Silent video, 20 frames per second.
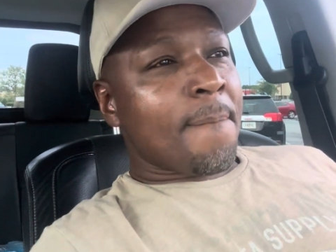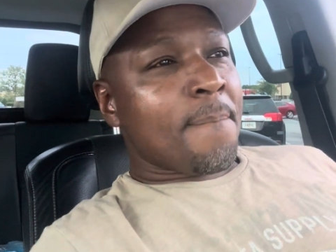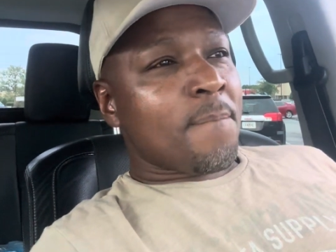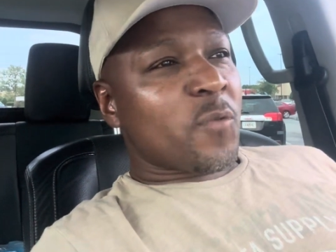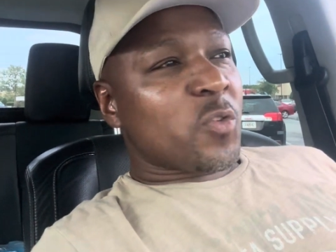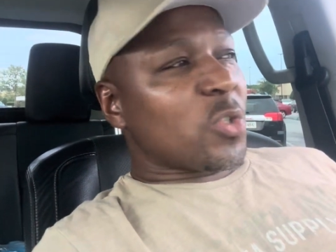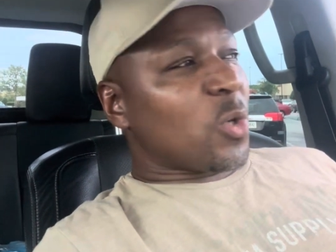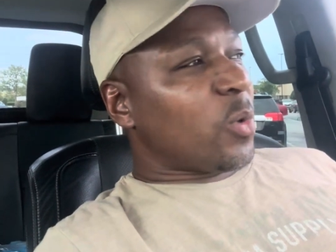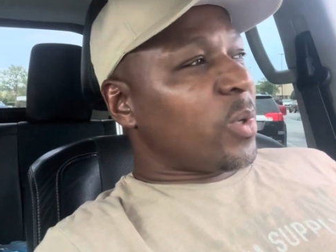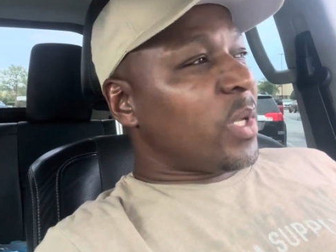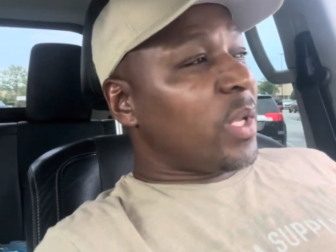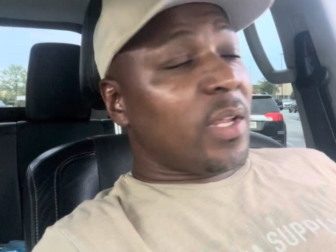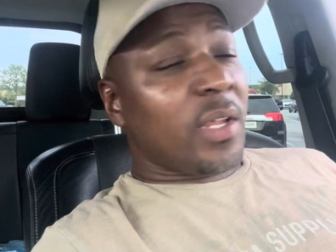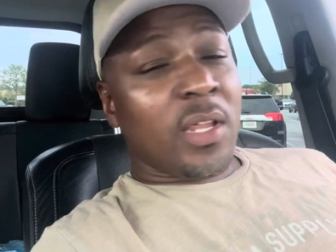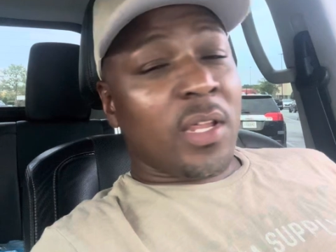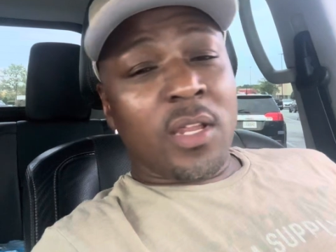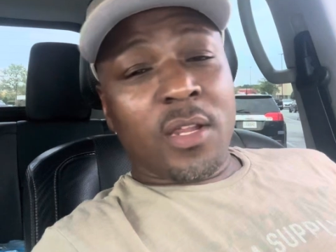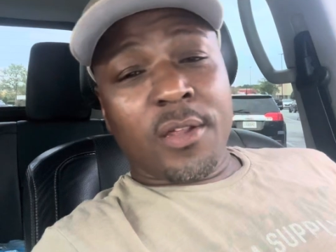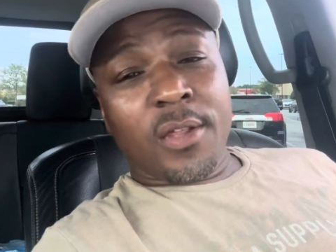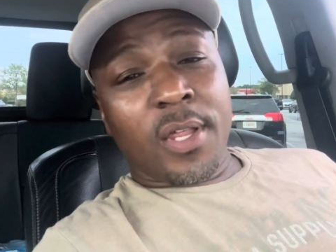So then
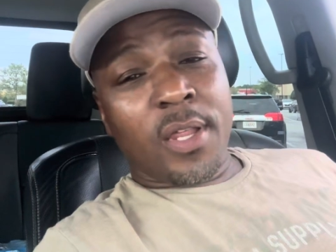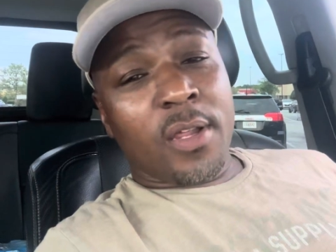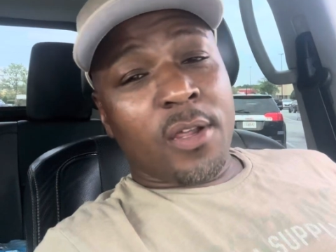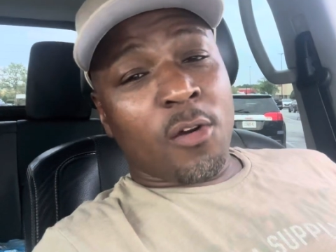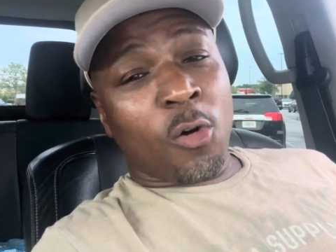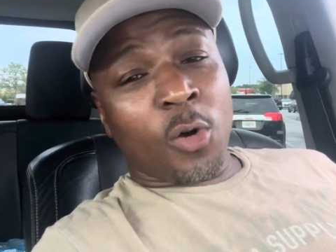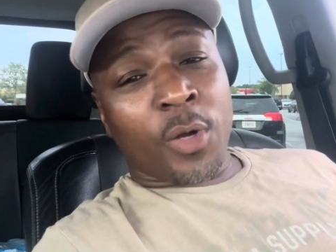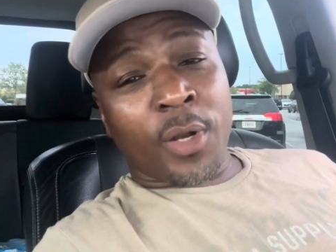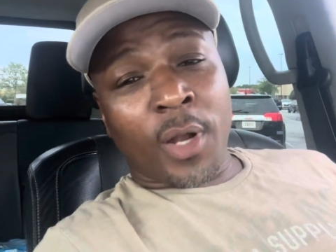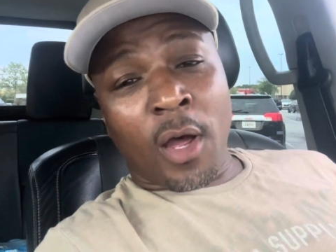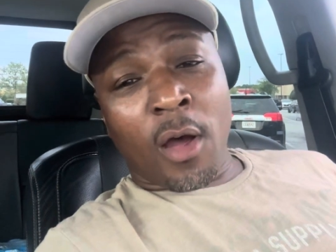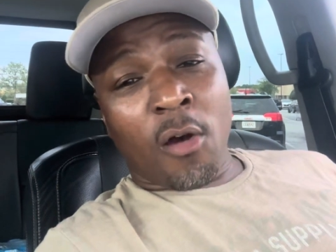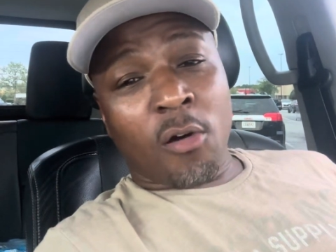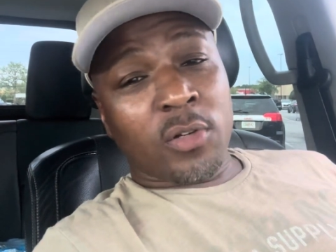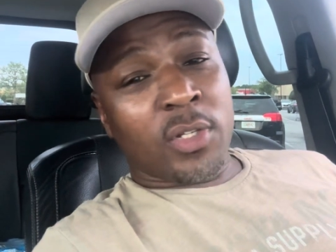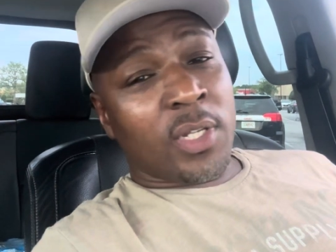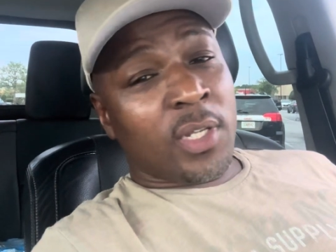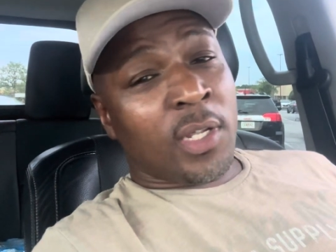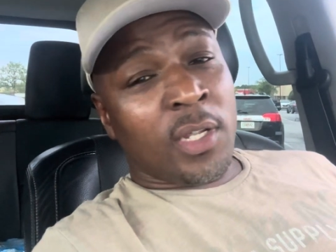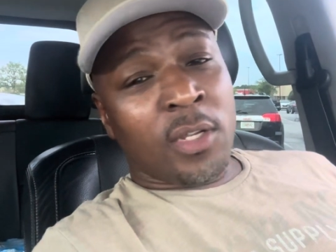he going all
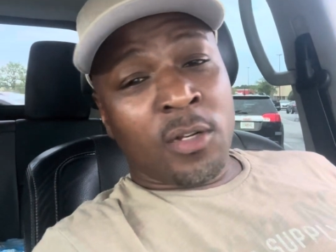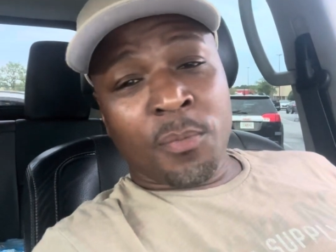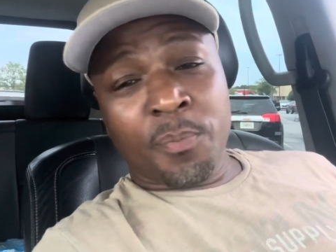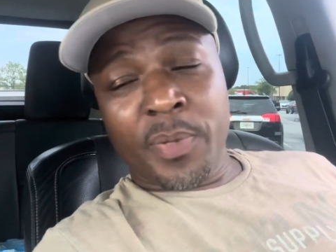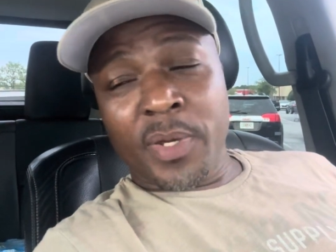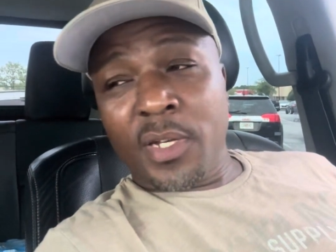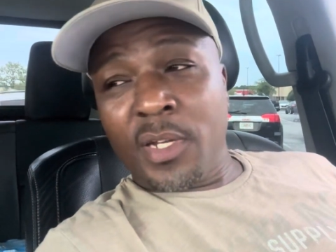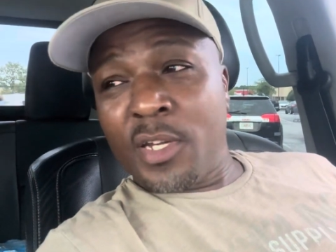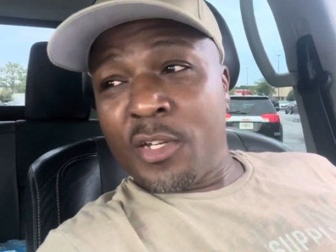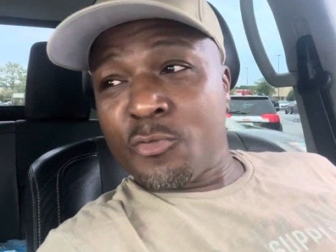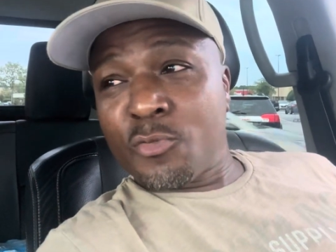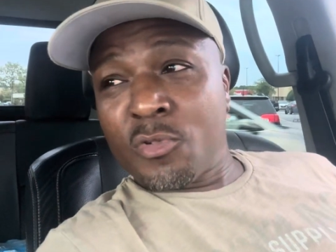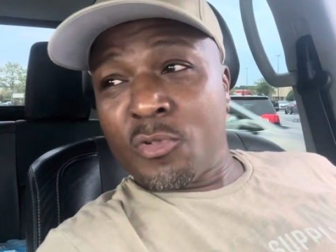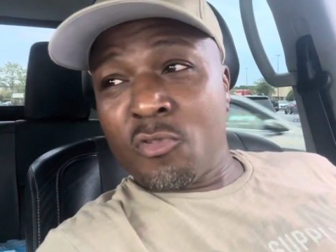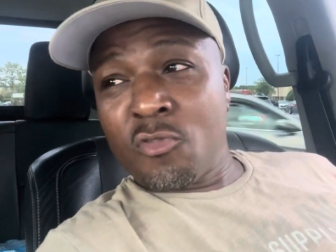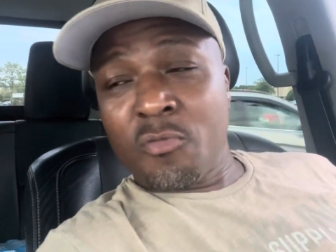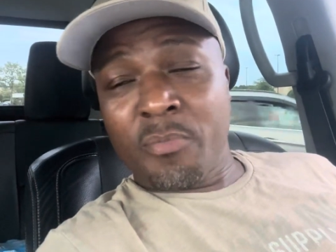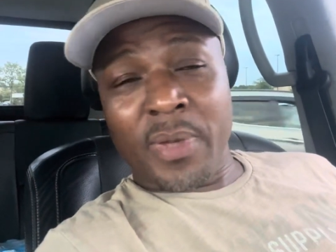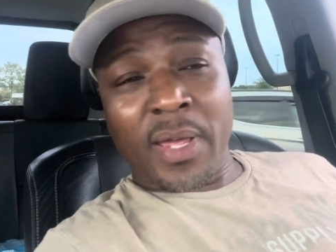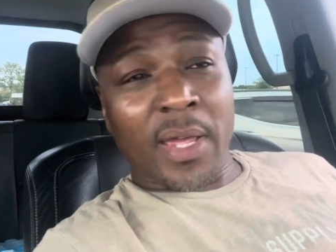in. He done been to his
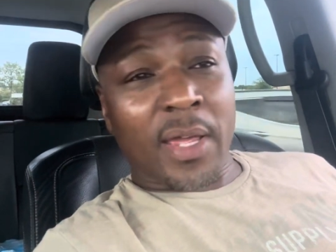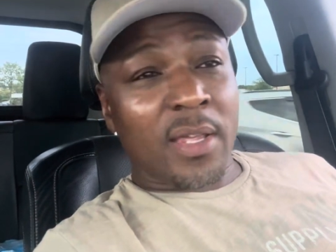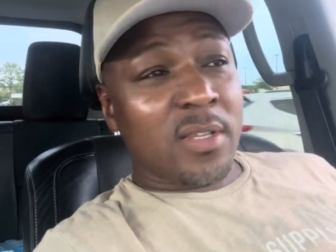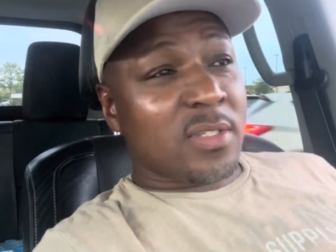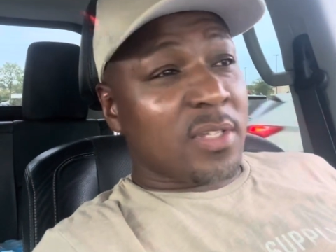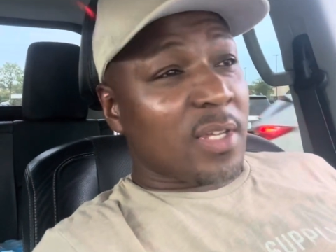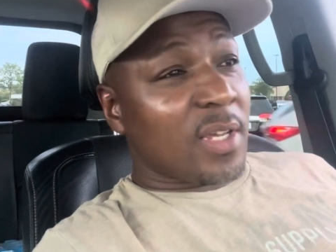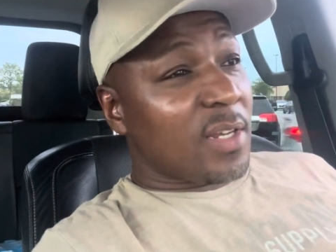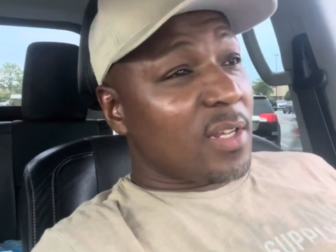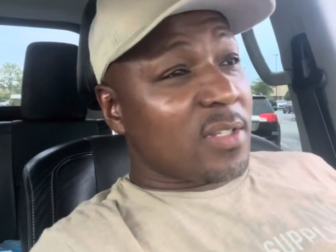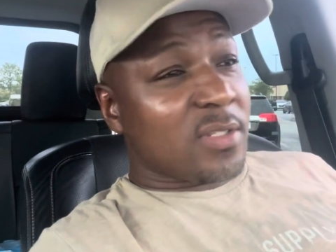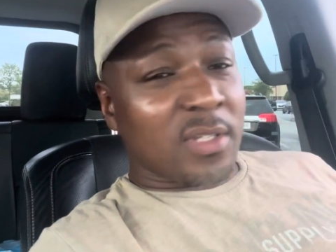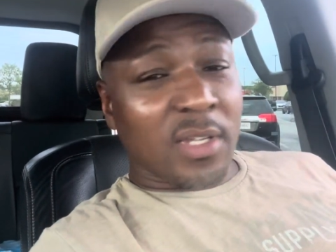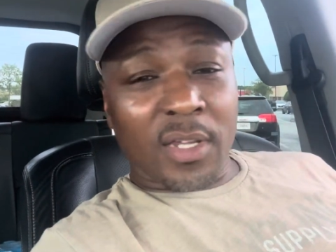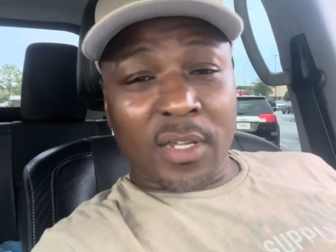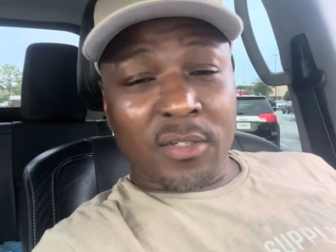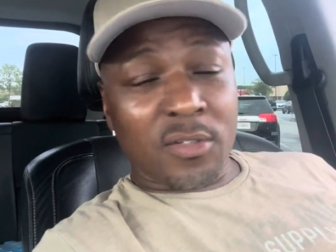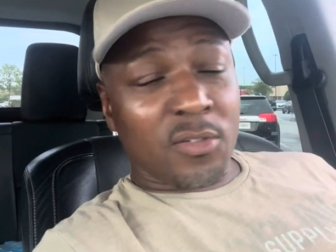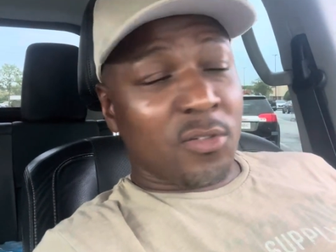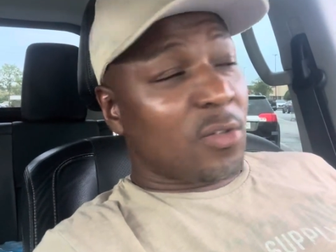room, man. He said, "It's
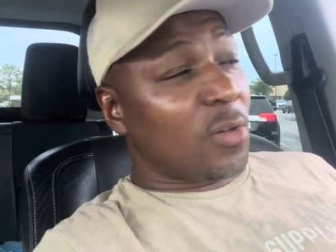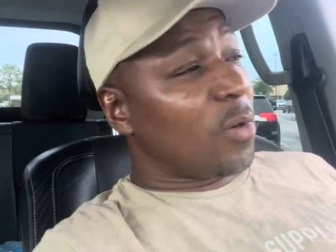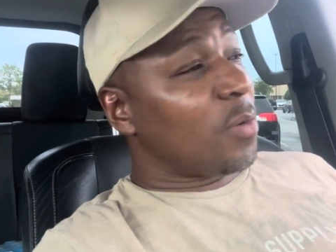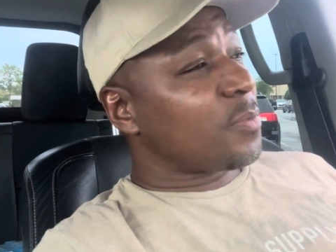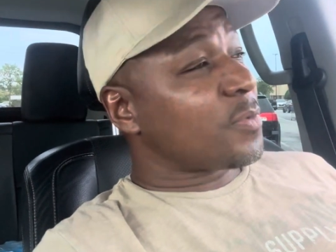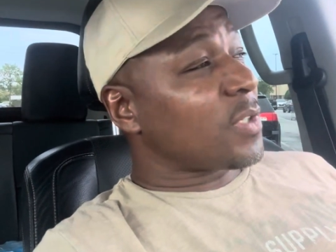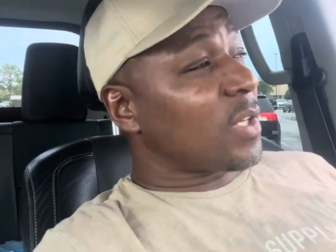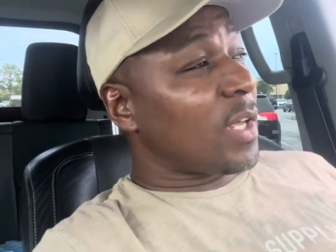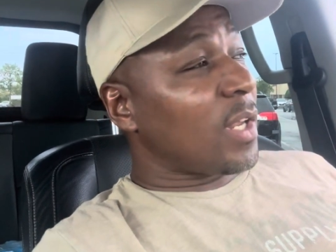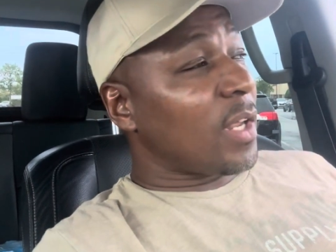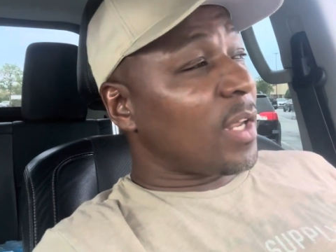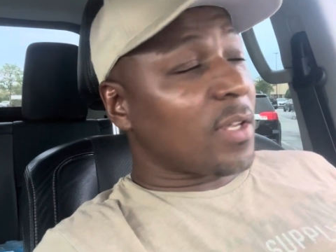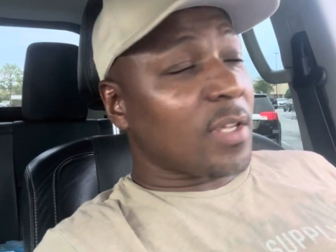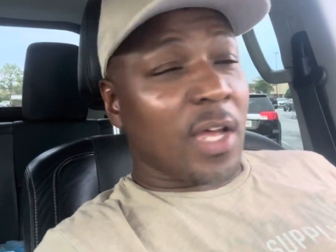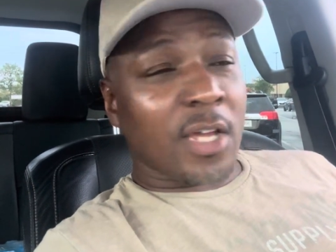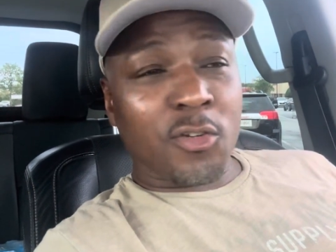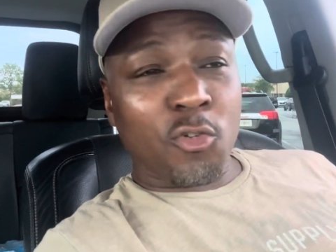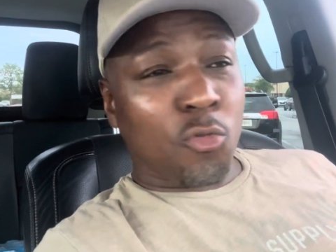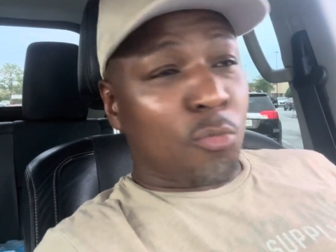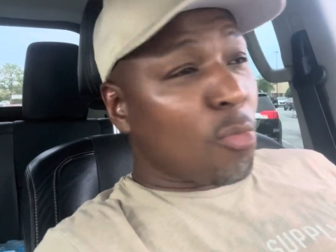it." You know what I'm saying? I
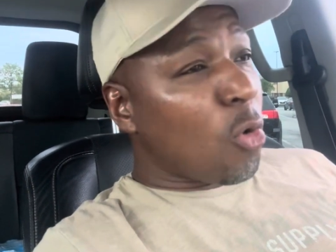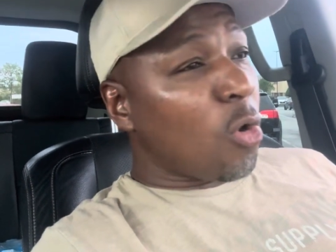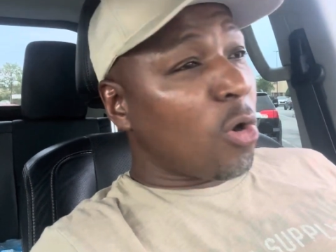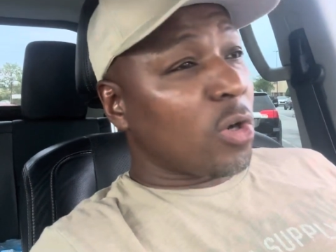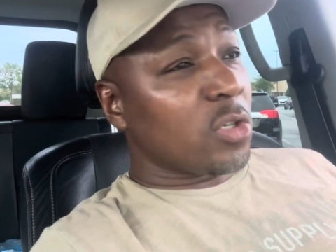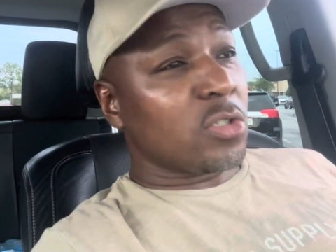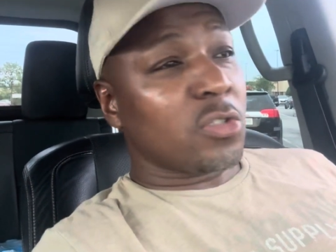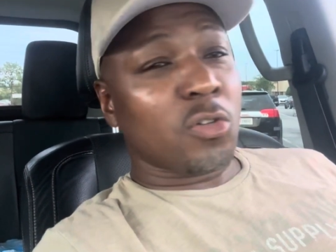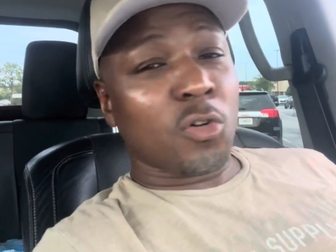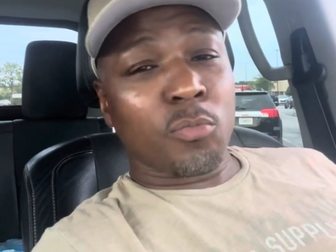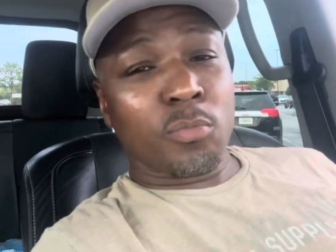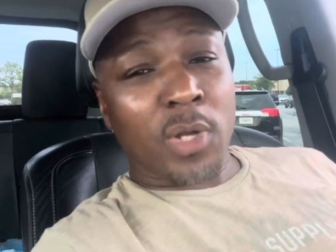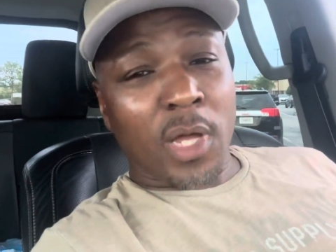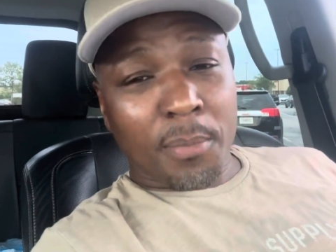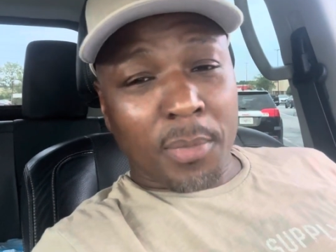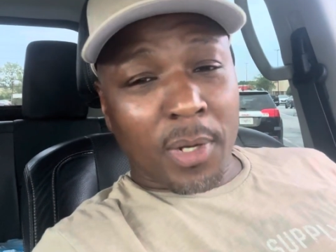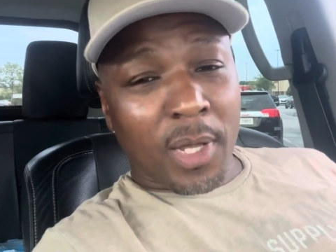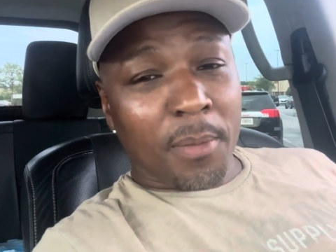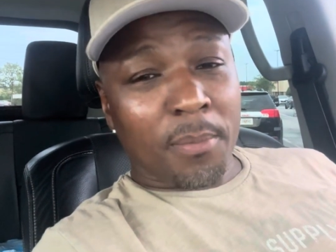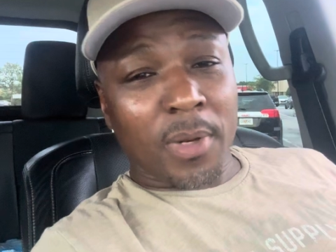got no more. You know, blah
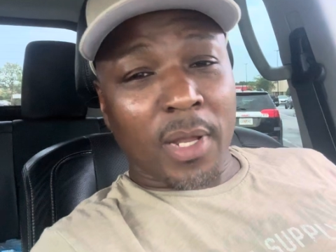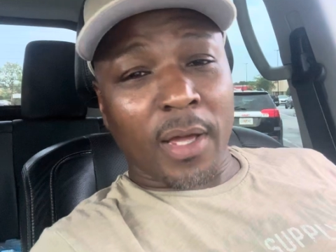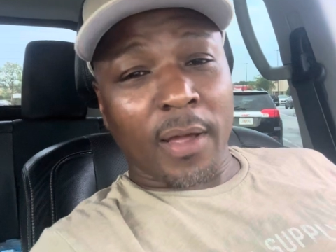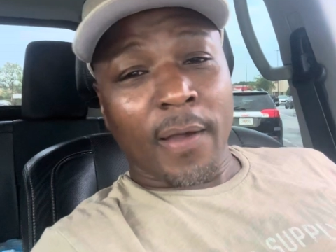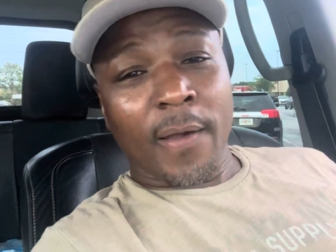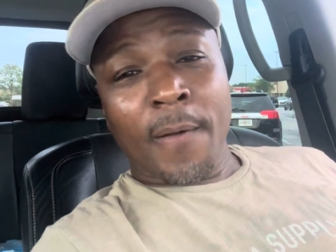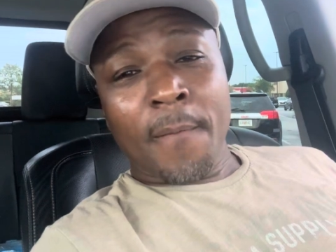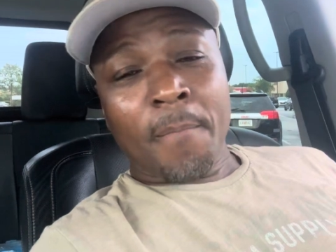blah blah.